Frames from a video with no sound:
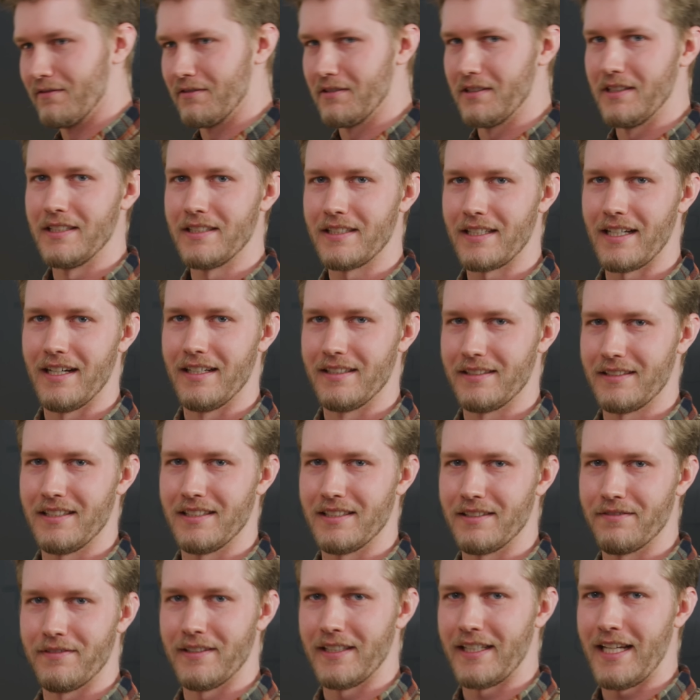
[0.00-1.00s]
for these guys because
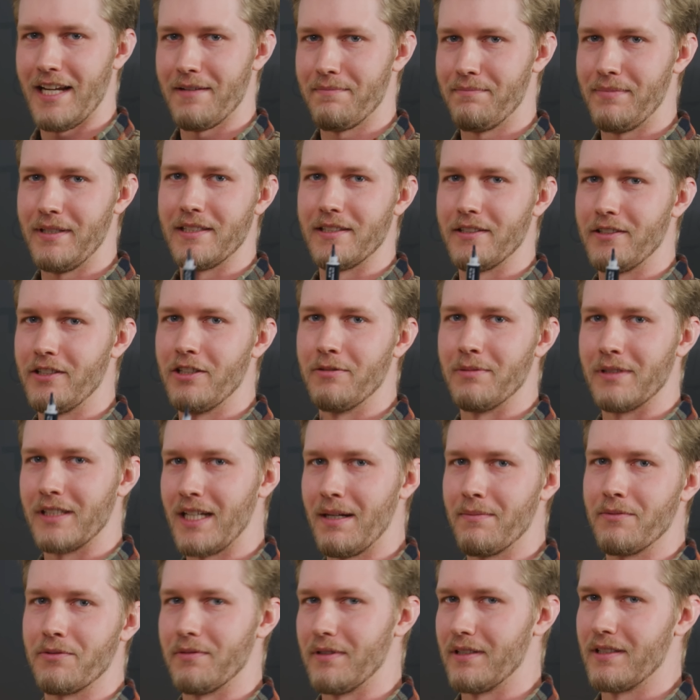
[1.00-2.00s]
if they can't beat the tube it
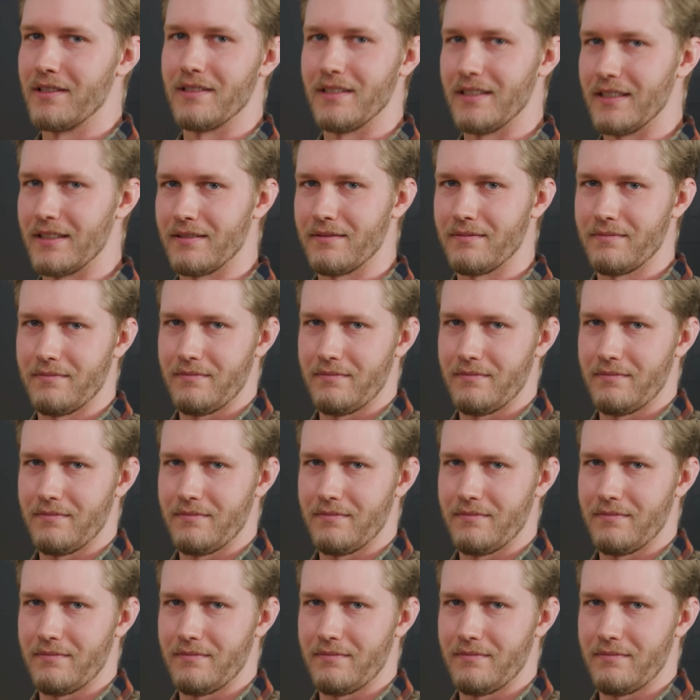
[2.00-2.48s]
comes with, like,